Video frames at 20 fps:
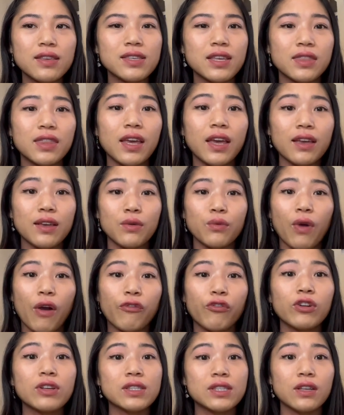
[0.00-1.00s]
that they
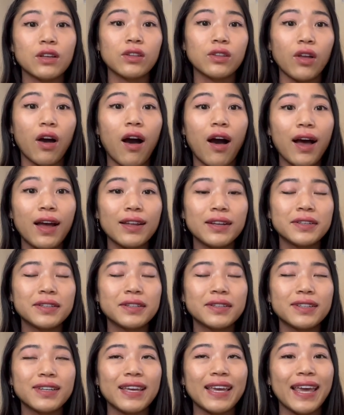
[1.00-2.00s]
reference a lot
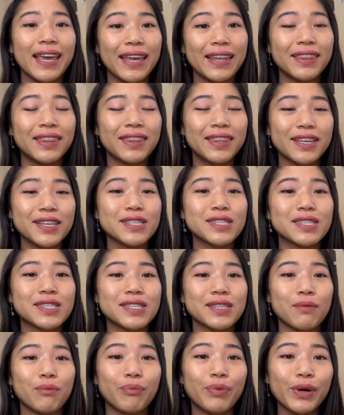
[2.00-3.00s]
in
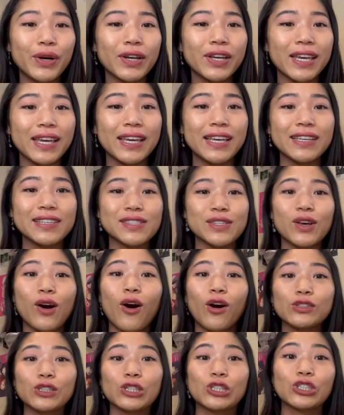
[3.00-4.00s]
this book is
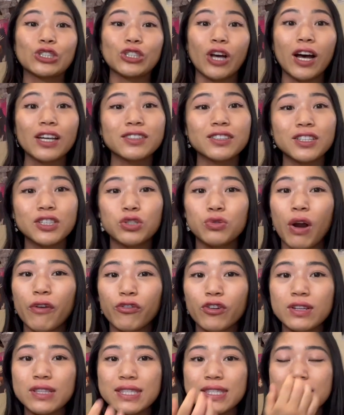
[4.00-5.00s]
called sausage
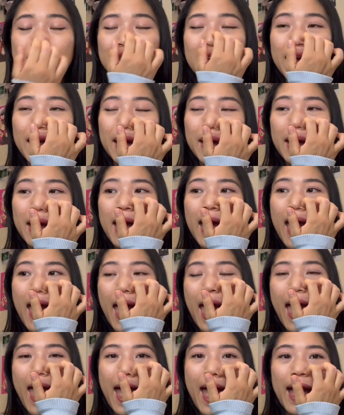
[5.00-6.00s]
referencing.
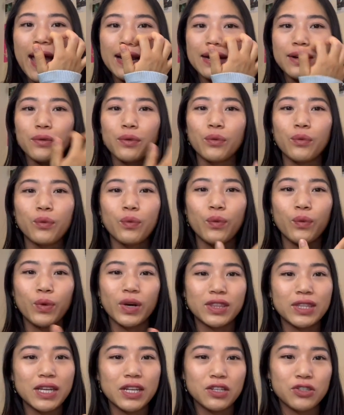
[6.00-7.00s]
And
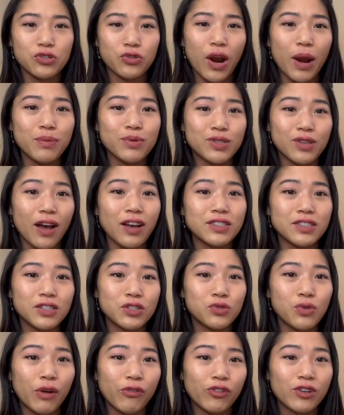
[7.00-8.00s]
what they describe
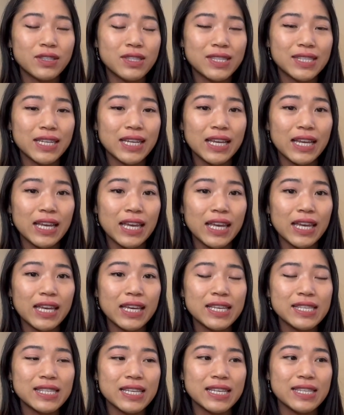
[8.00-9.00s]
sausage referencing
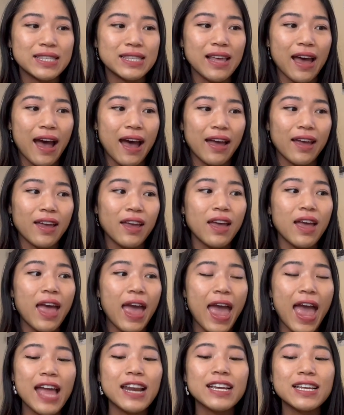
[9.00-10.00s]
is that
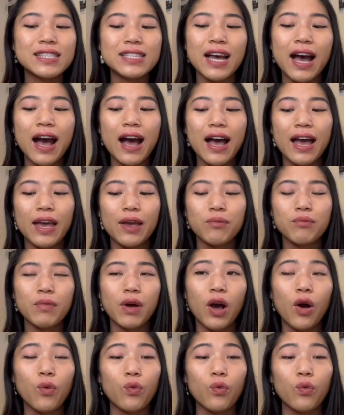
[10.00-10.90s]
anytime a